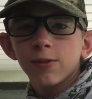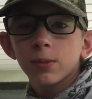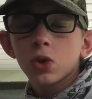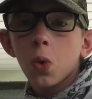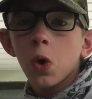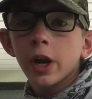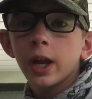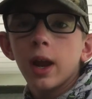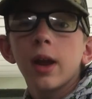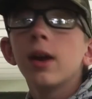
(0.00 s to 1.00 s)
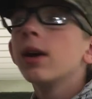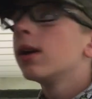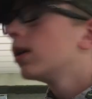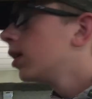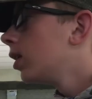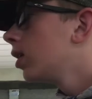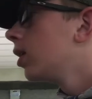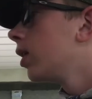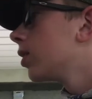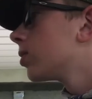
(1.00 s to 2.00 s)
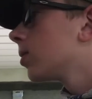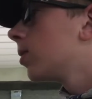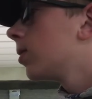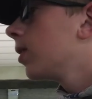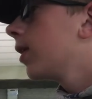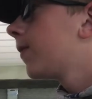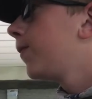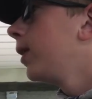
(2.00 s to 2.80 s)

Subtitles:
from 20. So if we